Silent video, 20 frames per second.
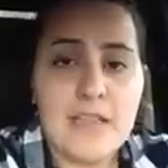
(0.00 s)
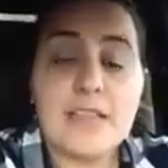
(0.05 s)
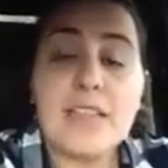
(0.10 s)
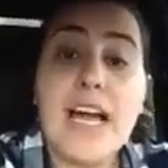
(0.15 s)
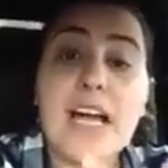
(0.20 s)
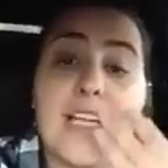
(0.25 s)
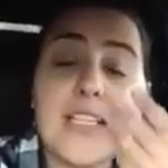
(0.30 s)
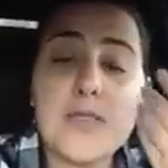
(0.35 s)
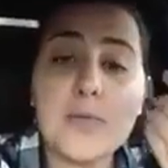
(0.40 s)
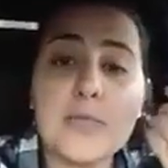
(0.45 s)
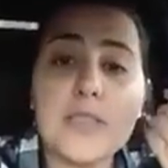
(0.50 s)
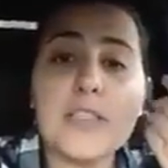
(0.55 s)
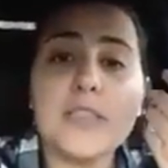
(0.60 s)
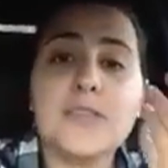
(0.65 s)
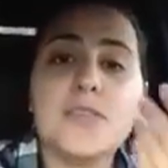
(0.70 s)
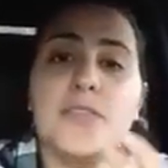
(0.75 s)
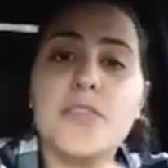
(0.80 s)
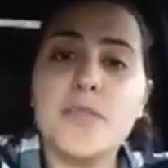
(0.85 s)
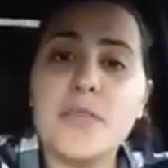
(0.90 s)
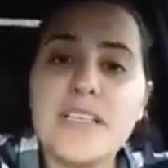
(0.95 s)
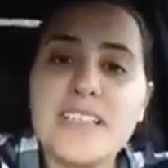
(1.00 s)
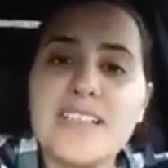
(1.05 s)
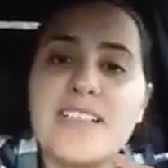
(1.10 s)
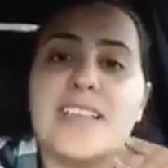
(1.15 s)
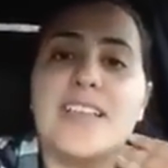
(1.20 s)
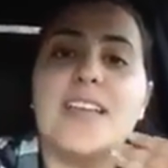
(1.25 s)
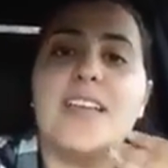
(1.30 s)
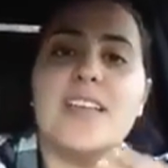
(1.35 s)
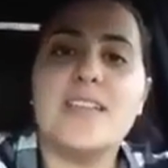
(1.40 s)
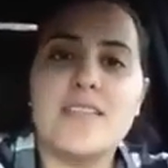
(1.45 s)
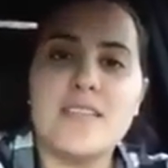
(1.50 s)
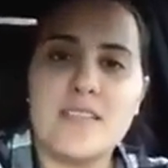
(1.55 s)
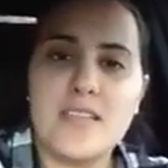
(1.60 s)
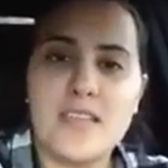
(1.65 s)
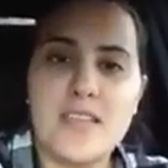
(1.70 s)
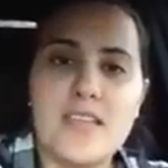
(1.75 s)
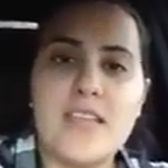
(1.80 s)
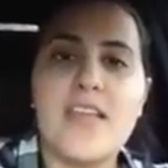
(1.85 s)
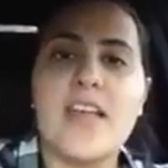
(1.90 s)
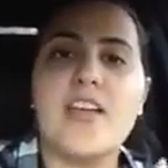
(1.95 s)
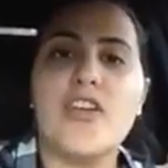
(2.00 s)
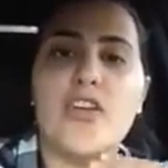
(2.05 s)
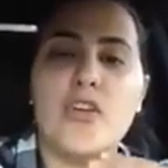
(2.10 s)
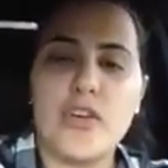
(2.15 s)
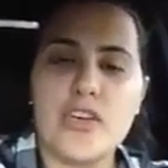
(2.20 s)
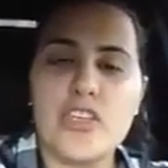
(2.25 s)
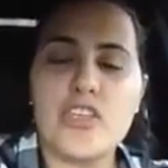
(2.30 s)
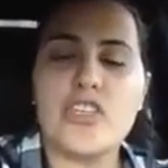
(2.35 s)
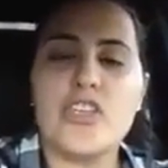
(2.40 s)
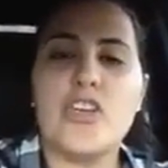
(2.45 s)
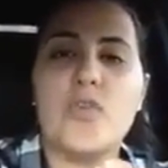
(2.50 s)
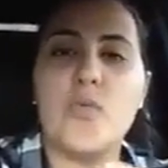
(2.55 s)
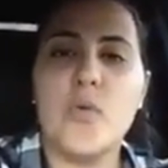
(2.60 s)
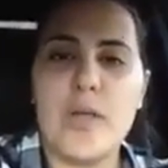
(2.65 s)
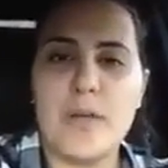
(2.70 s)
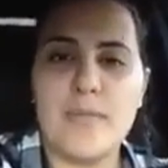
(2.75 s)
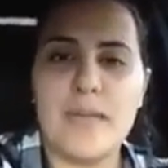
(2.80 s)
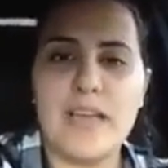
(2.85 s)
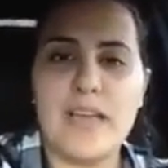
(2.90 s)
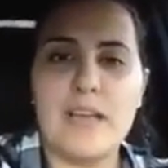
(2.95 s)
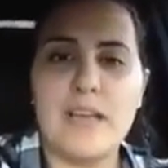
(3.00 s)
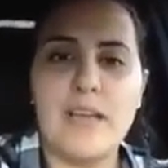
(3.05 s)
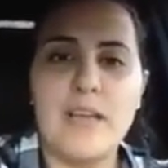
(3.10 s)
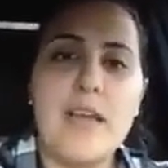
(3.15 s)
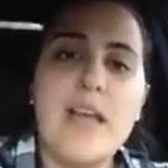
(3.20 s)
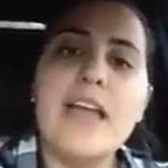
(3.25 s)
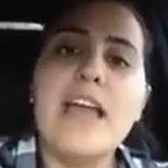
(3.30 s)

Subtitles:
That's what they're doing to the Yazidi and Christian women